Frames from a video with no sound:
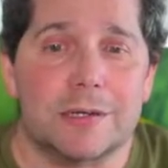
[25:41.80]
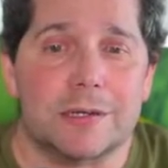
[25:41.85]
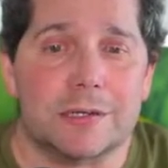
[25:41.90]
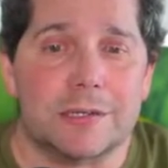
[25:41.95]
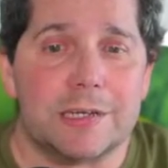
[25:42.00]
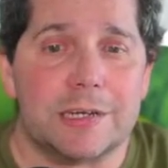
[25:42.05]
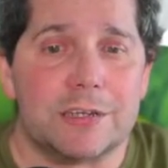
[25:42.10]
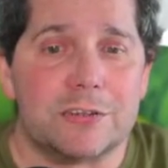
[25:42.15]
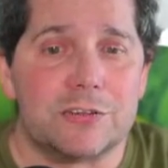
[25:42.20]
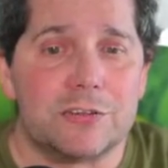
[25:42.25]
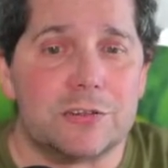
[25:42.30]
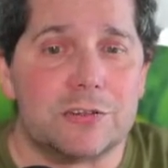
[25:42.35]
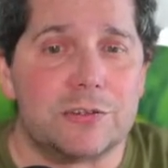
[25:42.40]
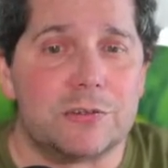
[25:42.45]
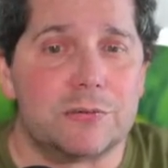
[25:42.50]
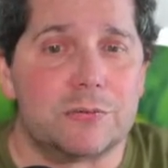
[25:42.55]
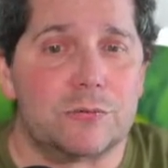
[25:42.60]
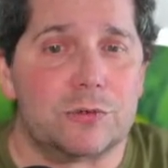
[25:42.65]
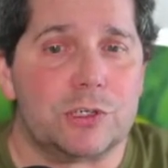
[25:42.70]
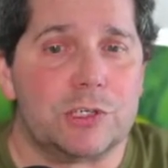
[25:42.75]

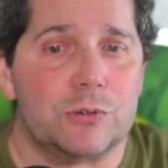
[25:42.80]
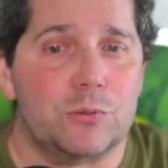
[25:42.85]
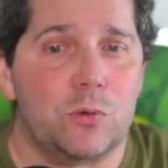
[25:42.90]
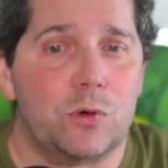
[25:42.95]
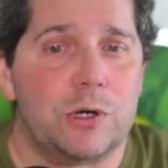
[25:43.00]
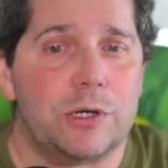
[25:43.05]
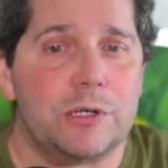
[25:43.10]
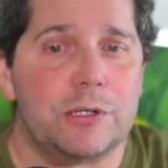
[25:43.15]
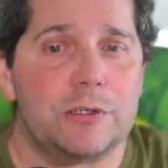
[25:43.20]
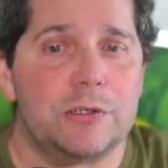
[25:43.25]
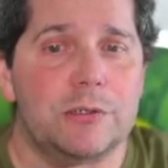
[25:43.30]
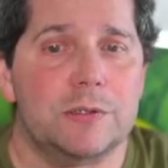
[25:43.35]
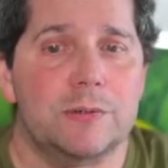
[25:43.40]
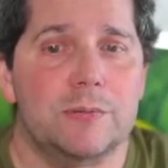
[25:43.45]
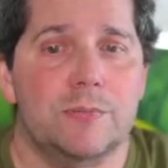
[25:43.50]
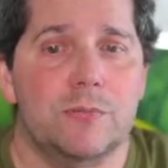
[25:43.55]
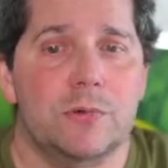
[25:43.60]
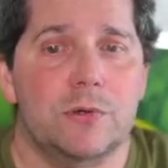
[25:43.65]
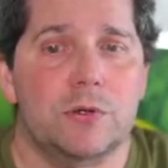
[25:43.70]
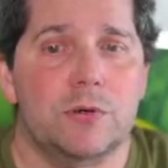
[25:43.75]
castle, rook e1,
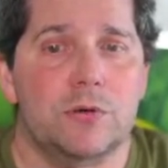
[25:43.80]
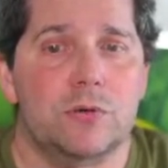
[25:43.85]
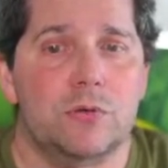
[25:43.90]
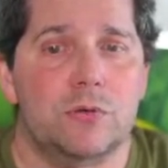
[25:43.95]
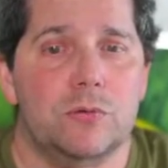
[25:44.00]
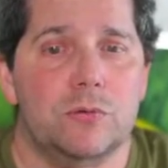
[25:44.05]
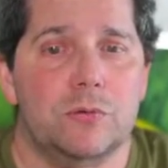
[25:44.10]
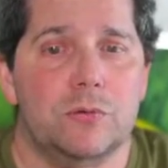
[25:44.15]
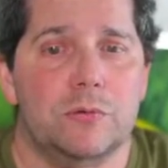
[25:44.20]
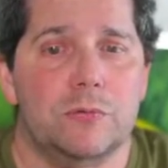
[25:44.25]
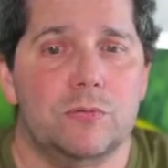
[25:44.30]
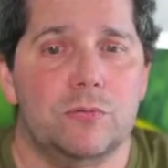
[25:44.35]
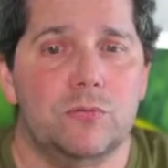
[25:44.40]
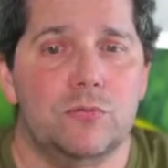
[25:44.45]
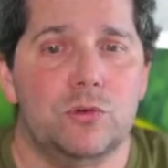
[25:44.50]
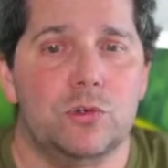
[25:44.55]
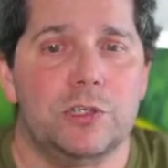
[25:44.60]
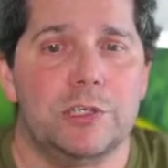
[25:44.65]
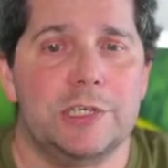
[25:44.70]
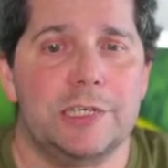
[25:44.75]

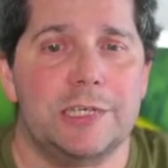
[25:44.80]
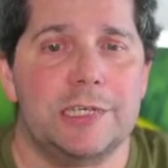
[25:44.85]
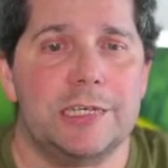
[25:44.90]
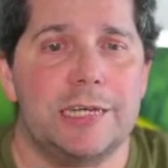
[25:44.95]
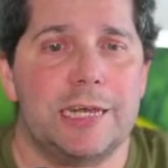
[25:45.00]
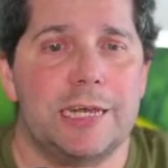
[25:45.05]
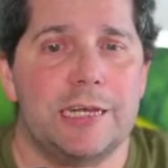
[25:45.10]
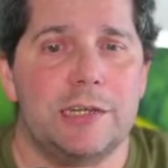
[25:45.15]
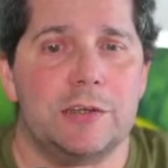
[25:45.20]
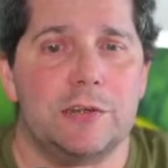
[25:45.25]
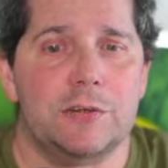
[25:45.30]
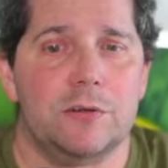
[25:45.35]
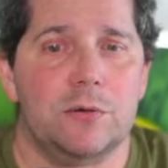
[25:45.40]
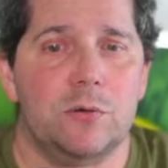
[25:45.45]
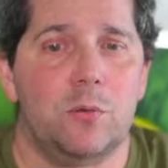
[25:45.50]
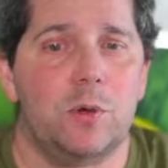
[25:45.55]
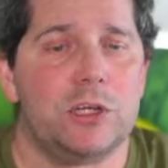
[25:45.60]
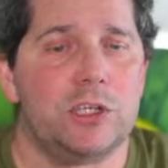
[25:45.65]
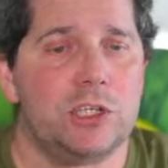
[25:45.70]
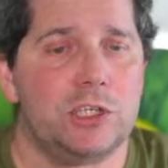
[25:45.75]
rook e8,
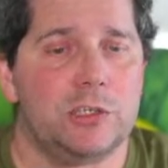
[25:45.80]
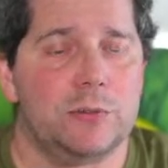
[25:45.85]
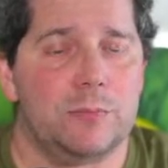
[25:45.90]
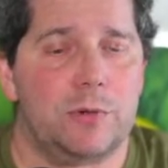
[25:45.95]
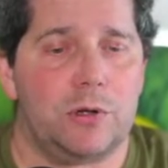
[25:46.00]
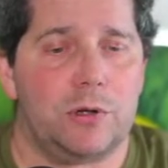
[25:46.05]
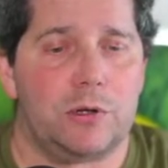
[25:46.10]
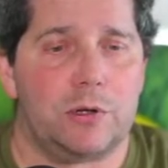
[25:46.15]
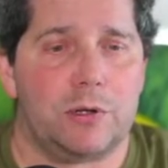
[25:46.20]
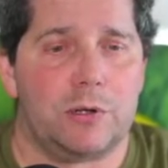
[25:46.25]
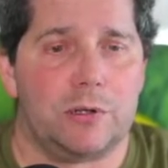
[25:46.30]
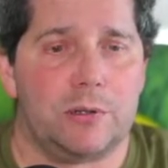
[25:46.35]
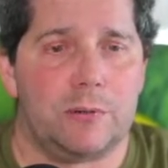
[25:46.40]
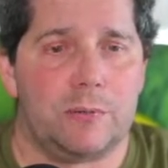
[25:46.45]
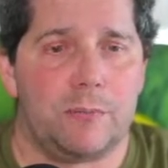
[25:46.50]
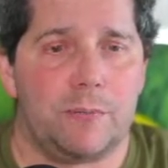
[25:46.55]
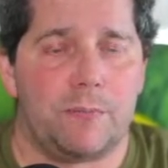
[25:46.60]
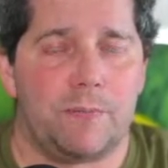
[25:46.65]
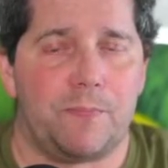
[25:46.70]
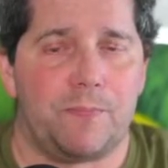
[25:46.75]
question mark.
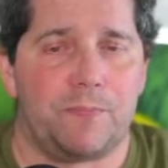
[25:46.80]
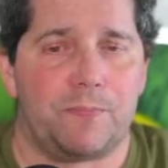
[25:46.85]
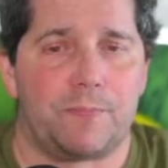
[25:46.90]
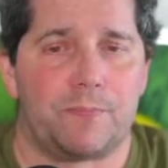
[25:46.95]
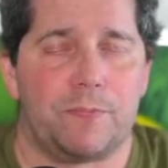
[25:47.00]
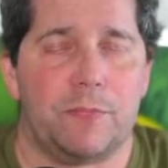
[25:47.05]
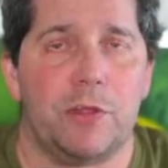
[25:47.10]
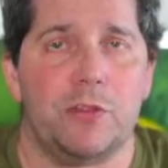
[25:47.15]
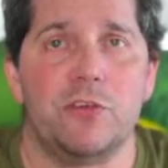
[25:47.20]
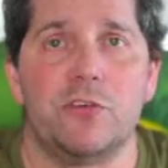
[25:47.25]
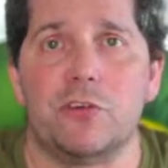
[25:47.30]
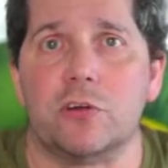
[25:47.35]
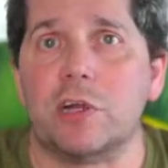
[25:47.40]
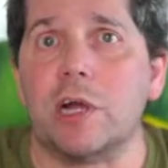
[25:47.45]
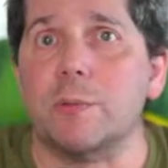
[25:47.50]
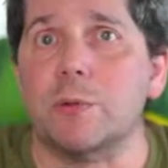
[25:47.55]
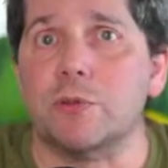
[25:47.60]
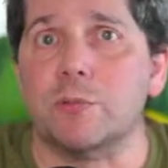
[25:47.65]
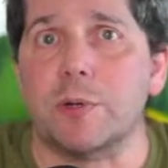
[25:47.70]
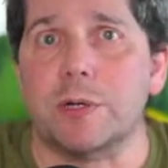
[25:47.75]
Now these are
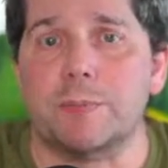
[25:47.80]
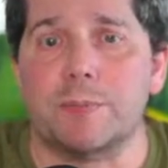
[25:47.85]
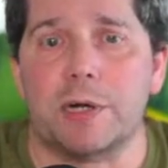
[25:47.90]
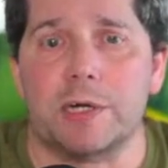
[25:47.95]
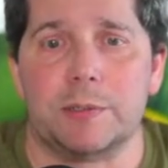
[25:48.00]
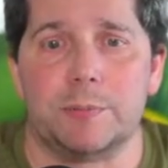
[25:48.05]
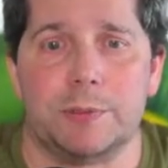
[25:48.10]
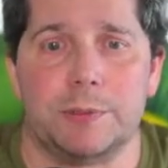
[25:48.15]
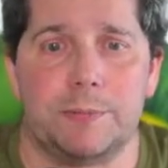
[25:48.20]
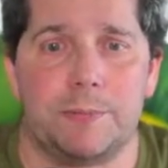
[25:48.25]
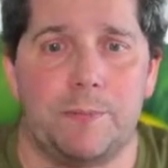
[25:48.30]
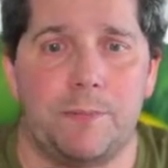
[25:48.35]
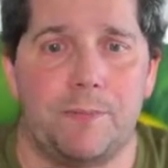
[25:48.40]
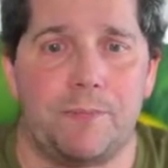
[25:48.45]
comments by Pachman.